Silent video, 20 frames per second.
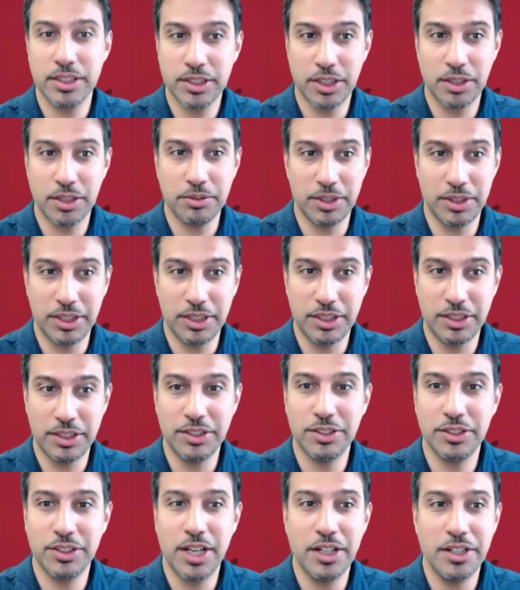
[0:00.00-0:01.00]
So
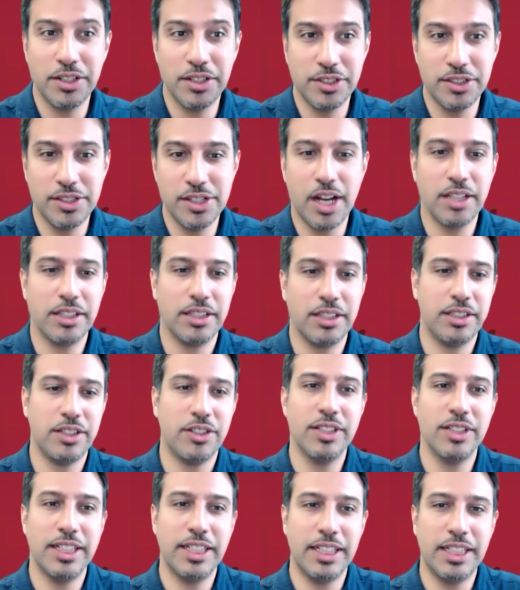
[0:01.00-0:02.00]
you not
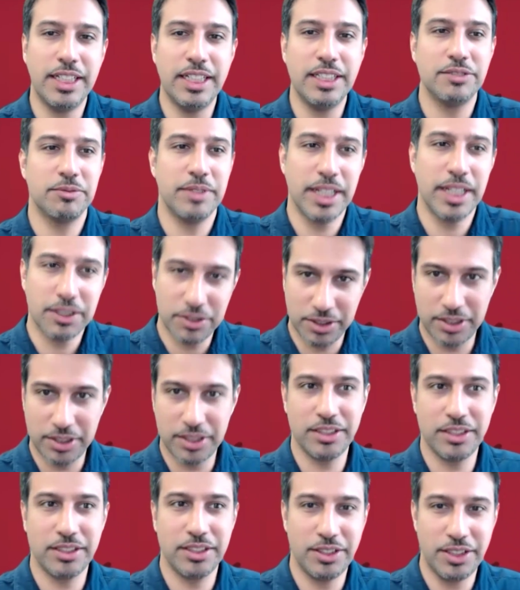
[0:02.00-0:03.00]
only need
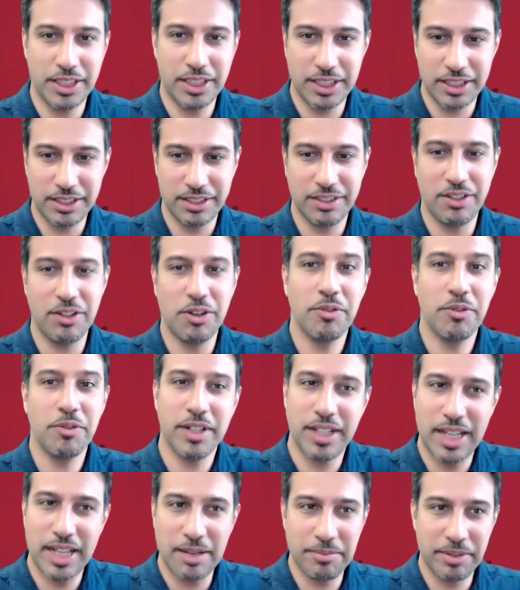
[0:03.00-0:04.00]
record, you need
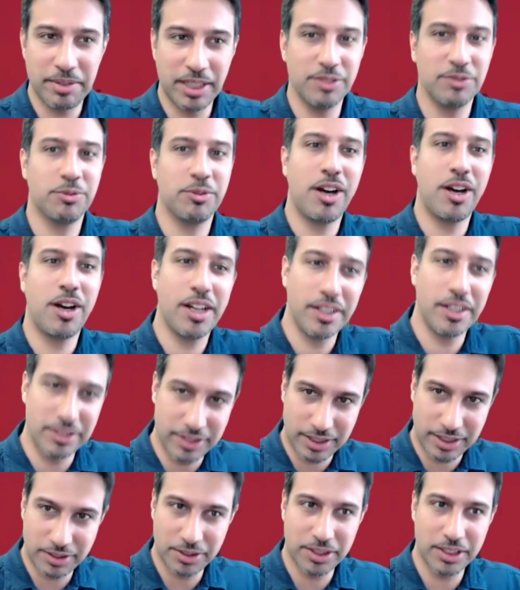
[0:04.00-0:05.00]
overlapping wrong
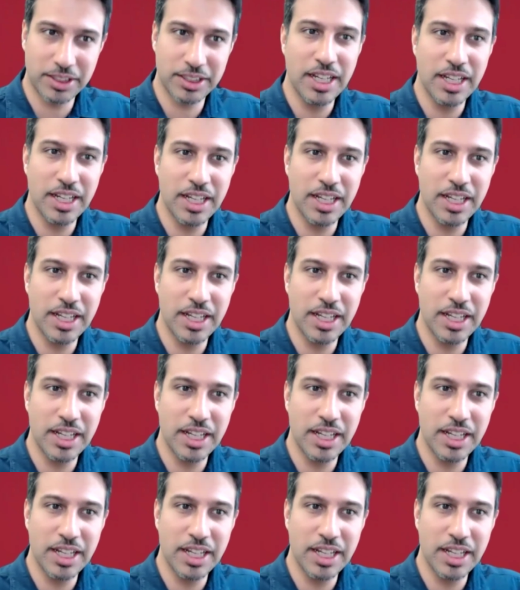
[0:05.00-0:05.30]
record.